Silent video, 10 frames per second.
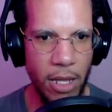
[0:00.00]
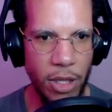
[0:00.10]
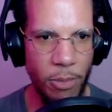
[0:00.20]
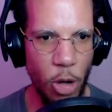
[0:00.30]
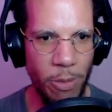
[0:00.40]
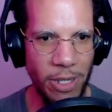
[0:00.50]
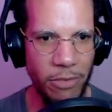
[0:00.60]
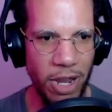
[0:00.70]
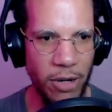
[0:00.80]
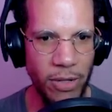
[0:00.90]
The poop is
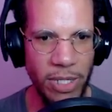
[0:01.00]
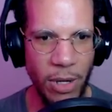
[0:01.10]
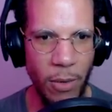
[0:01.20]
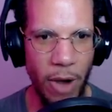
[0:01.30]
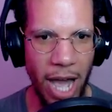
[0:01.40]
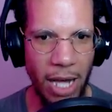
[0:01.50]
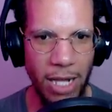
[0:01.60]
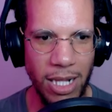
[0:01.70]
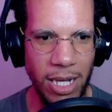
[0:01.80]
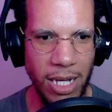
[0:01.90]
rendered so
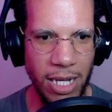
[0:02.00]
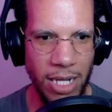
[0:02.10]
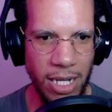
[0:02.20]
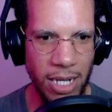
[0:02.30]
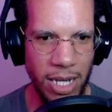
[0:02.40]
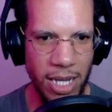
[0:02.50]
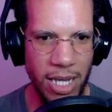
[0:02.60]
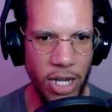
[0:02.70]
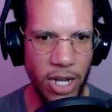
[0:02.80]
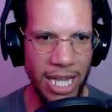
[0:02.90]
well.
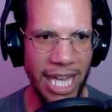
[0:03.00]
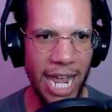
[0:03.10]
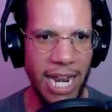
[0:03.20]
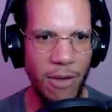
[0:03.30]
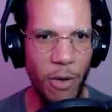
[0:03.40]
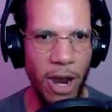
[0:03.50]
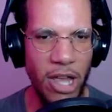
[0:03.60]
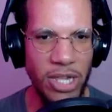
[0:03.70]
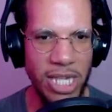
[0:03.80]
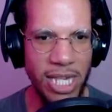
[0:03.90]
Could it get any
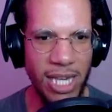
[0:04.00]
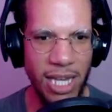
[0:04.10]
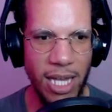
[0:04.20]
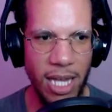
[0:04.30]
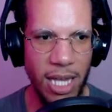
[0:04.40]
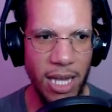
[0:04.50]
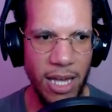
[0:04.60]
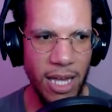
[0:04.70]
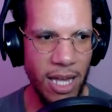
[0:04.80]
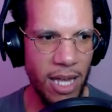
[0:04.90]
worse?
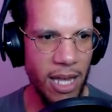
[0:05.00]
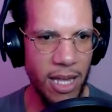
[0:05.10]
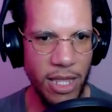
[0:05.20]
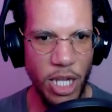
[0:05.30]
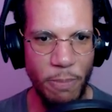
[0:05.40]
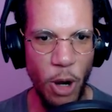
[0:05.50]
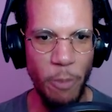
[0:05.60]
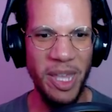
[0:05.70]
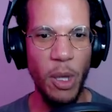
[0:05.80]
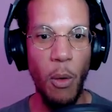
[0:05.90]
There's
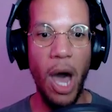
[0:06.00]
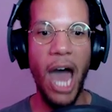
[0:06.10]
poop in the water.